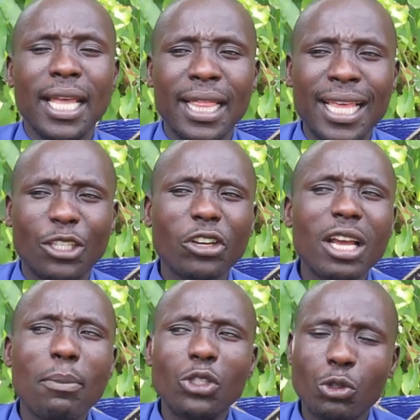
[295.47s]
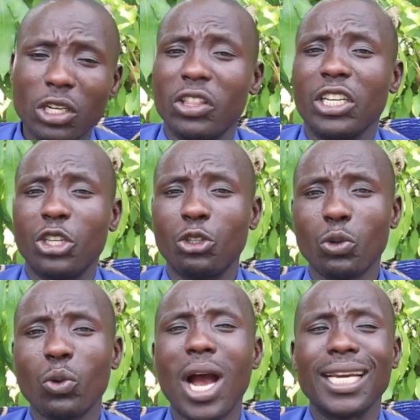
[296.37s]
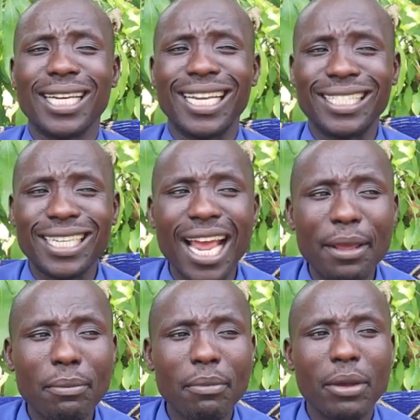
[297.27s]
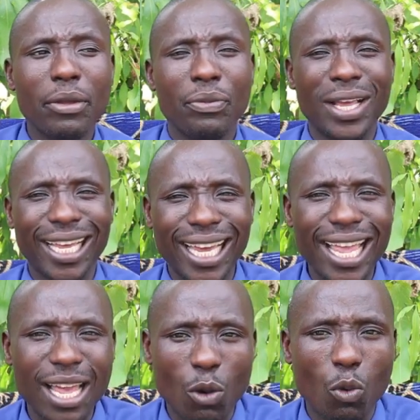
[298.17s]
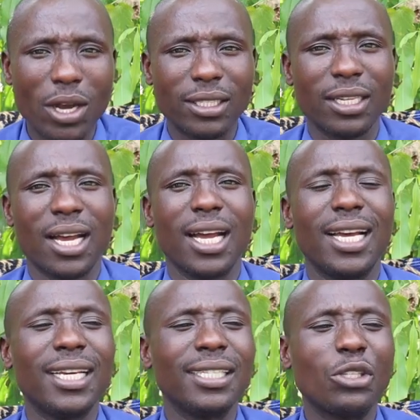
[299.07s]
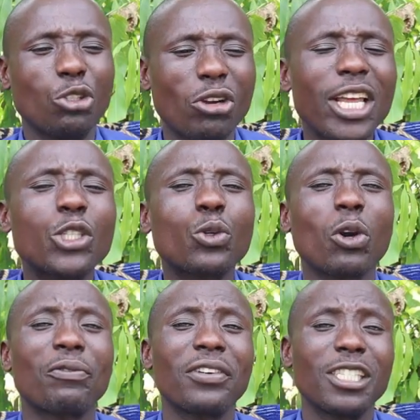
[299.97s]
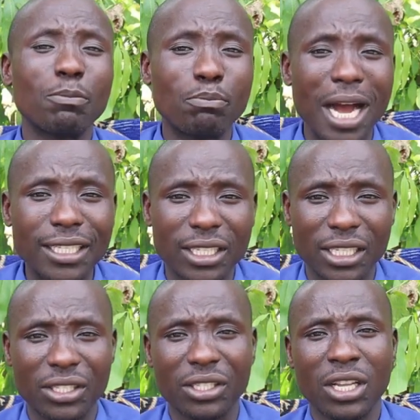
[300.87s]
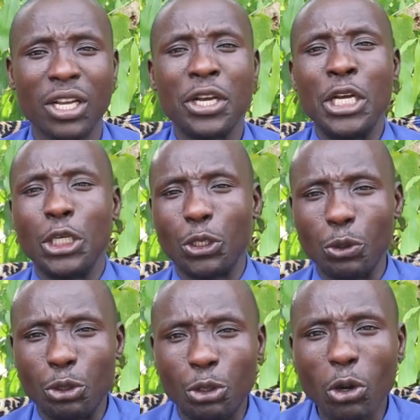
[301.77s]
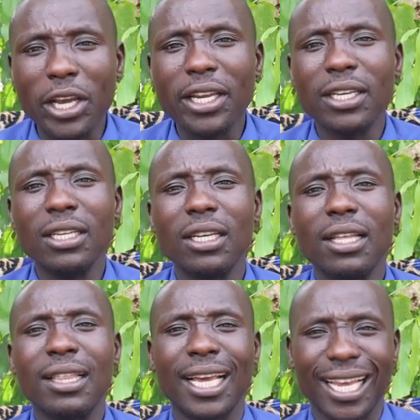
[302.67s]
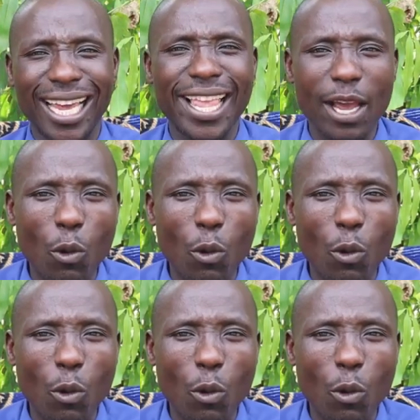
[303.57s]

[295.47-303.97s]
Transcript: they're talking about 2032 at a time the Kenya Kwanza is trying to convince parties to join the Kenya